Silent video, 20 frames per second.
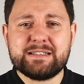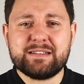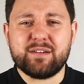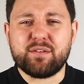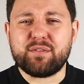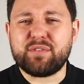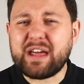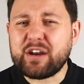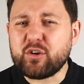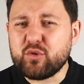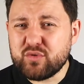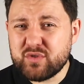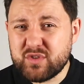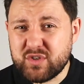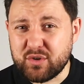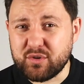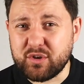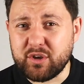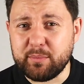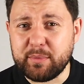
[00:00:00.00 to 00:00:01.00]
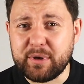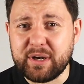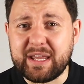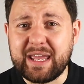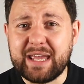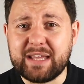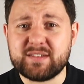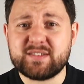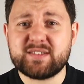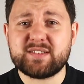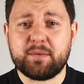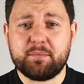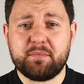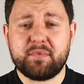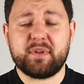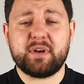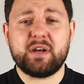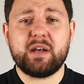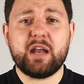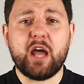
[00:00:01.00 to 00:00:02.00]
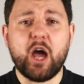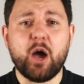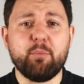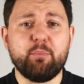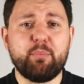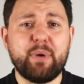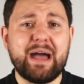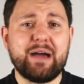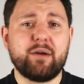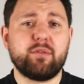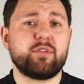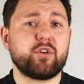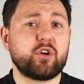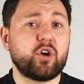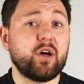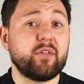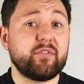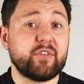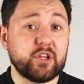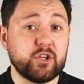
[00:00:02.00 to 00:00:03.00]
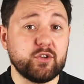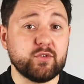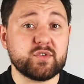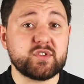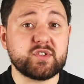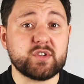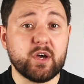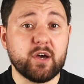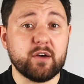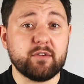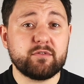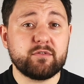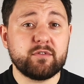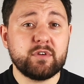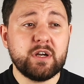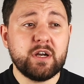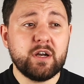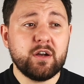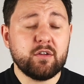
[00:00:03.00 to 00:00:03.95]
that also communicates something about the God that you serve.